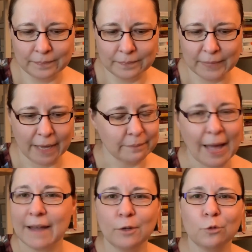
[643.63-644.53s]
Yeah,
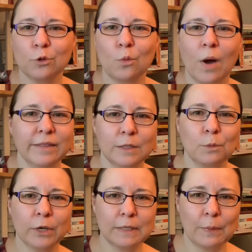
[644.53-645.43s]
I don't know why this
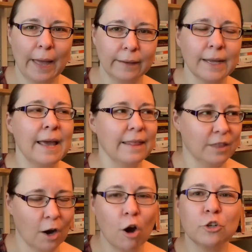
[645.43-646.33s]
book is bad.
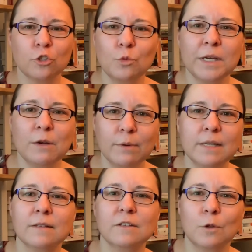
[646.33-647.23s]
There are so many
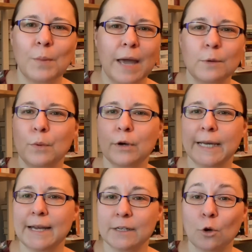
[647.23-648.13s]
reasons to ban a book,
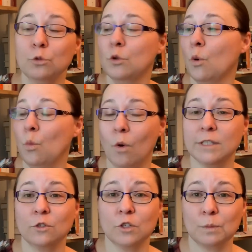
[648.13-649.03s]
and I don't know
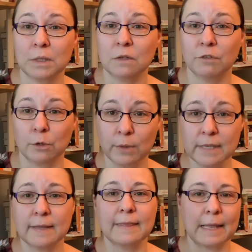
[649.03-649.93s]
what's the specific
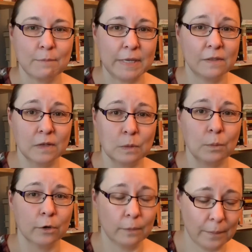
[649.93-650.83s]
reason that makes this
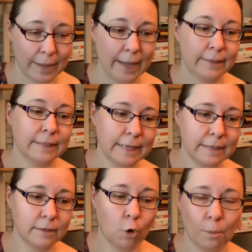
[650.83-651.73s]
book banned
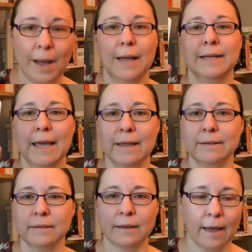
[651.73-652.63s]
in Oman
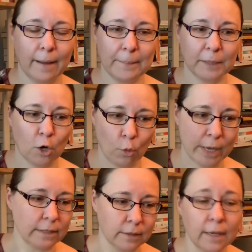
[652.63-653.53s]
and
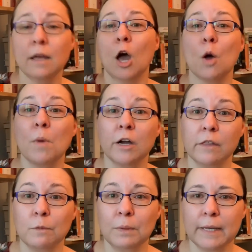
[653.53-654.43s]
Kuwait, among
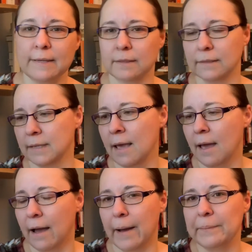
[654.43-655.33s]
other places.
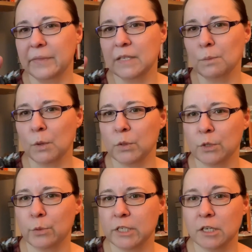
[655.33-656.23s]
This book was
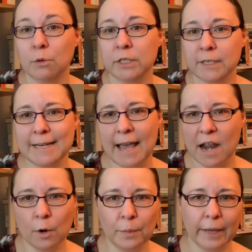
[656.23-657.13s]
originally written in
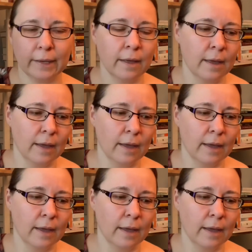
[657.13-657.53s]
Arabic.